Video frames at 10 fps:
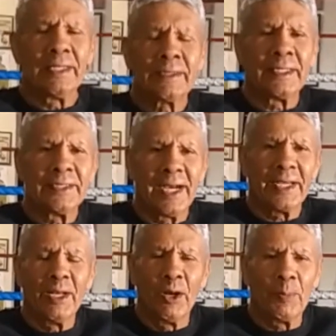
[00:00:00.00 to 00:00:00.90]
this is
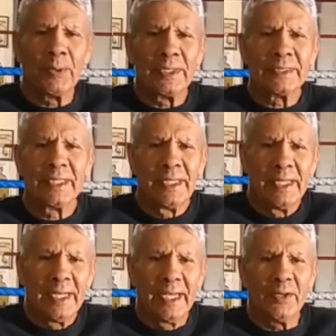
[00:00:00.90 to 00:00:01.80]
Jackie Lopez,
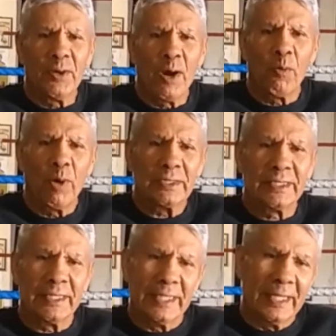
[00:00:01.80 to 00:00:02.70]
and you are
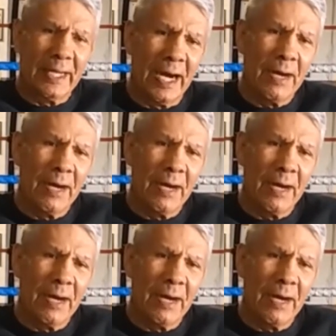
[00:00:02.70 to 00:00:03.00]
watching the